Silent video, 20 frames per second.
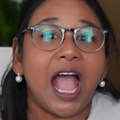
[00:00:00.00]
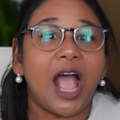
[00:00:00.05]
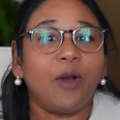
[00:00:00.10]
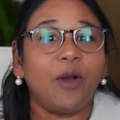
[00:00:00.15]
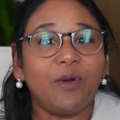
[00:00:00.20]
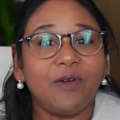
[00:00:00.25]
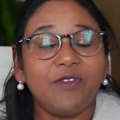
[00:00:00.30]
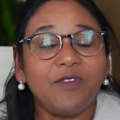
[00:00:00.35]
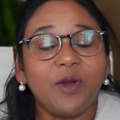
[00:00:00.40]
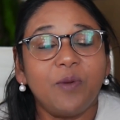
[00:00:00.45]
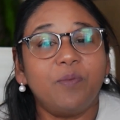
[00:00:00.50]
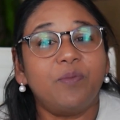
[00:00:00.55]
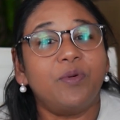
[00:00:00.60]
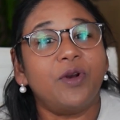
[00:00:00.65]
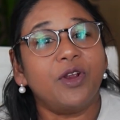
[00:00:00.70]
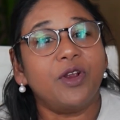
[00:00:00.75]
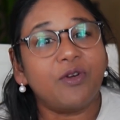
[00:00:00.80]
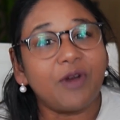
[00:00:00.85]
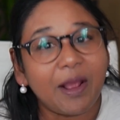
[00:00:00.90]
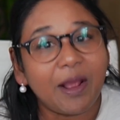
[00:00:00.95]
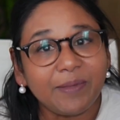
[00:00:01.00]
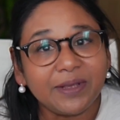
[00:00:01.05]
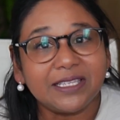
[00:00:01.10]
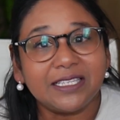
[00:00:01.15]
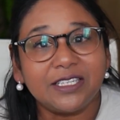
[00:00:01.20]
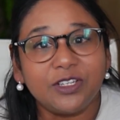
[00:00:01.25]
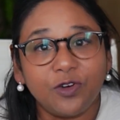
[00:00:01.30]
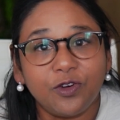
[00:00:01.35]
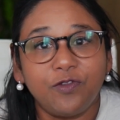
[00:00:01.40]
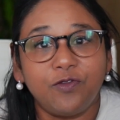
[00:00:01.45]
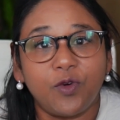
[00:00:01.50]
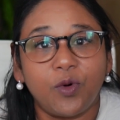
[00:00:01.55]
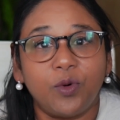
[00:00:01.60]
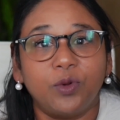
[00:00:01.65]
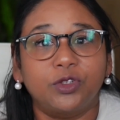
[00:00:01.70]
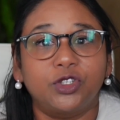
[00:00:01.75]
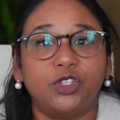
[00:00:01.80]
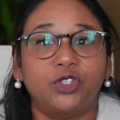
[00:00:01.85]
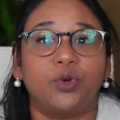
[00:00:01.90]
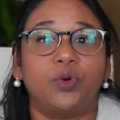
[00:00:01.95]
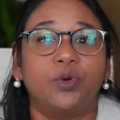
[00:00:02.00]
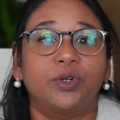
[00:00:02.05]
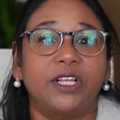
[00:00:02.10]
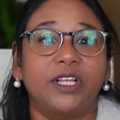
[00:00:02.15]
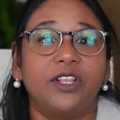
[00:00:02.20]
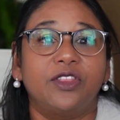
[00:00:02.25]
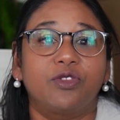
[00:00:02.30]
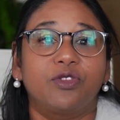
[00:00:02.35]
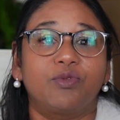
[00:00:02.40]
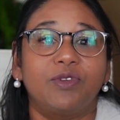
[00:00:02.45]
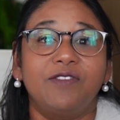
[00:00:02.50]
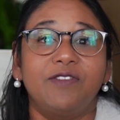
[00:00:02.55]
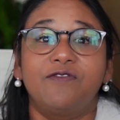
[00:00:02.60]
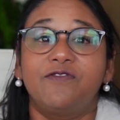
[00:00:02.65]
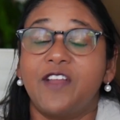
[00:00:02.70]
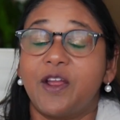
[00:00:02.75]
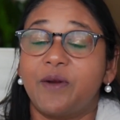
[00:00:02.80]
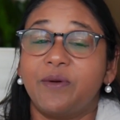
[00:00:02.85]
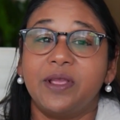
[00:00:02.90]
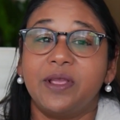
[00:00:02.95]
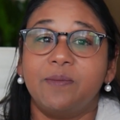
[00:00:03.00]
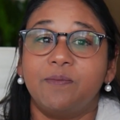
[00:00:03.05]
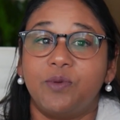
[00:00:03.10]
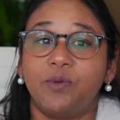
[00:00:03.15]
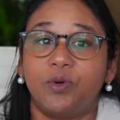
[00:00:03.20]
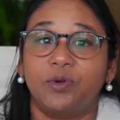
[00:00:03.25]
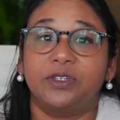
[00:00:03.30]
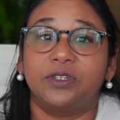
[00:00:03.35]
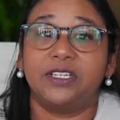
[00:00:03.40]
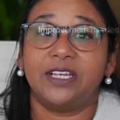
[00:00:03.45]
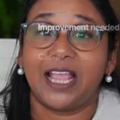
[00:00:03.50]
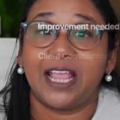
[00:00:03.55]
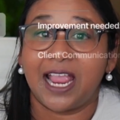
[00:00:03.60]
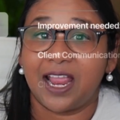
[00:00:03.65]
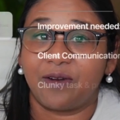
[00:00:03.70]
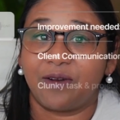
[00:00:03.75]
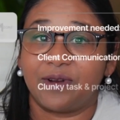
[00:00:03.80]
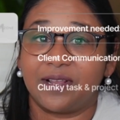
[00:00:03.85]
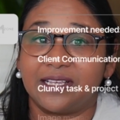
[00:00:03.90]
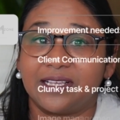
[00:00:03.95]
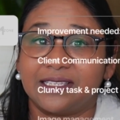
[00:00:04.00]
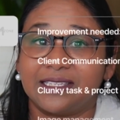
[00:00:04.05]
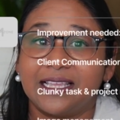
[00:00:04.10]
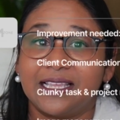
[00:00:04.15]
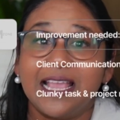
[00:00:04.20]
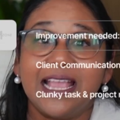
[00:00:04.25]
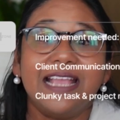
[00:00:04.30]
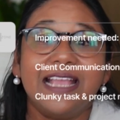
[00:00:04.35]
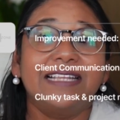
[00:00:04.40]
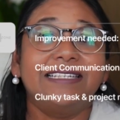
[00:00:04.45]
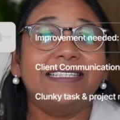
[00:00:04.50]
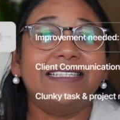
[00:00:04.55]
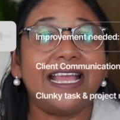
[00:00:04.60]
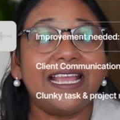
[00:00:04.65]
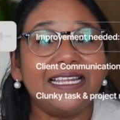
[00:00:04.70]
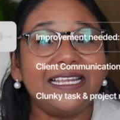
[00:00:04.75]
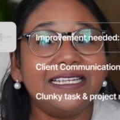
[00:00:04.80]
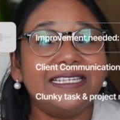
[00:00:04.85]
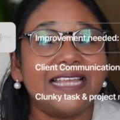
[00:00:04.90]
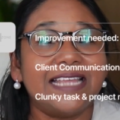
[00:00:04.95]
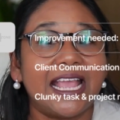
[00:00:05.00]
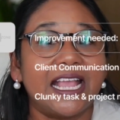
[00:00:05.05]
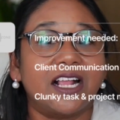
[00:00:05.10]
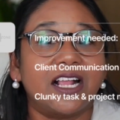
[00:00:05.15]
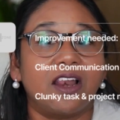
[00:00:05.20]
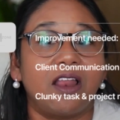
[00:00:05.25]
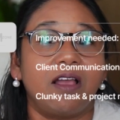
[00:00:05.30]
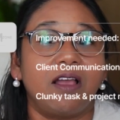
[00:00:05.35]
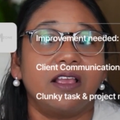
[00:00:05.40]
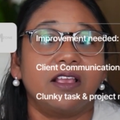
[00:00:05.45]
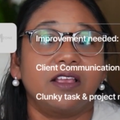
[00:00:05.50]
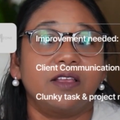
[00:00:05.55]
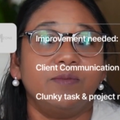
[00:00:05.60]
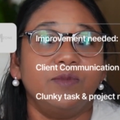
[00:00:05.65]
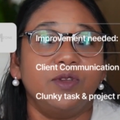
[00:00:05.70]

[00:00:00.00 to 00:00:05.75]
However, Programa still falls short in three very important areas day to day client